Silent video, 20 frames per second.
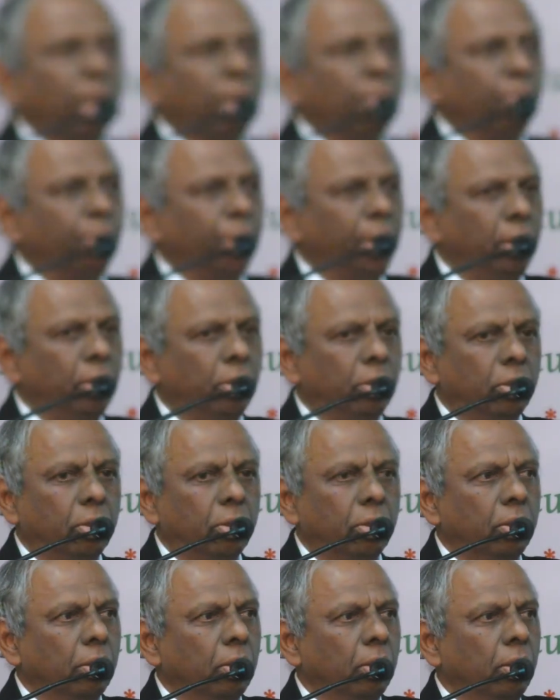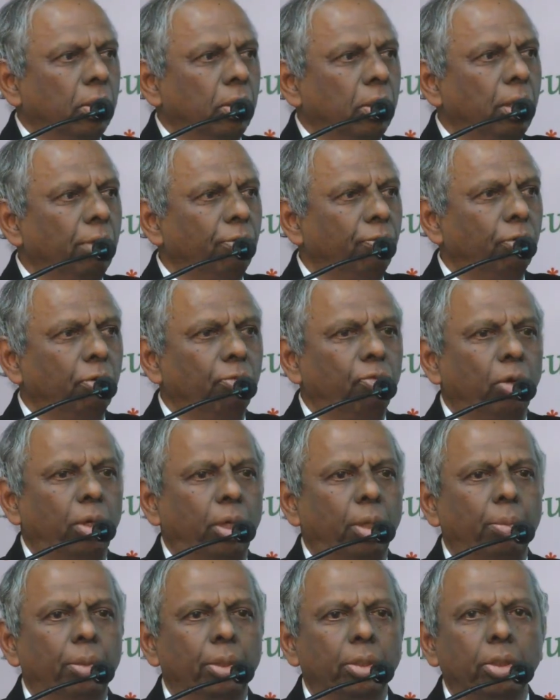companies, if
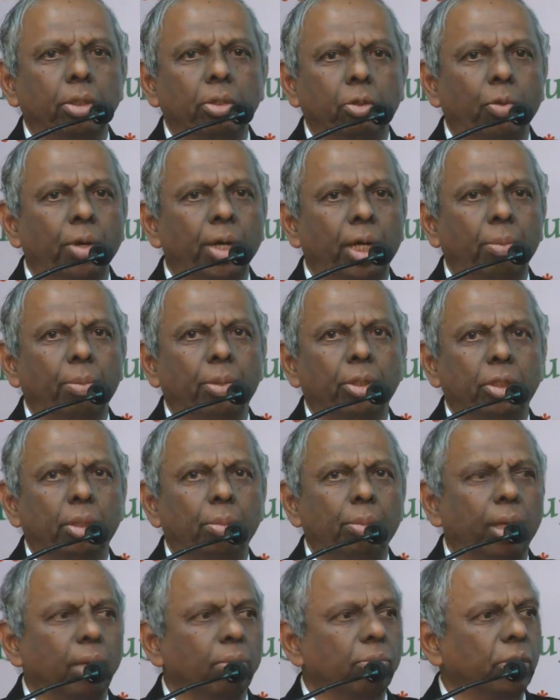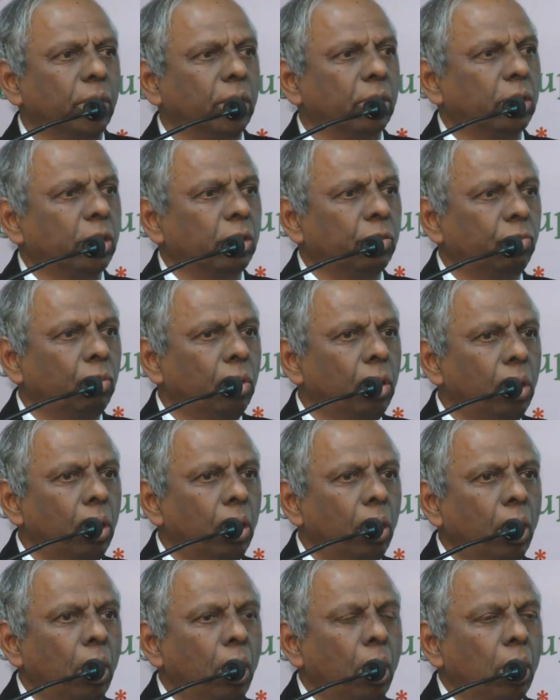40%, 20% become
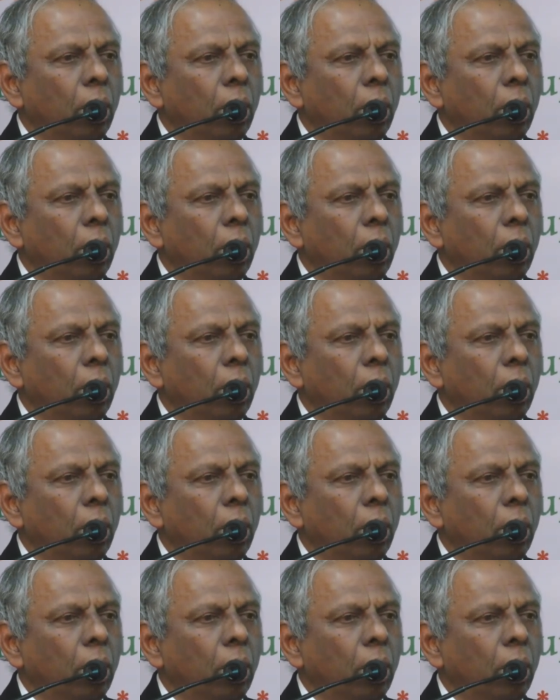successful.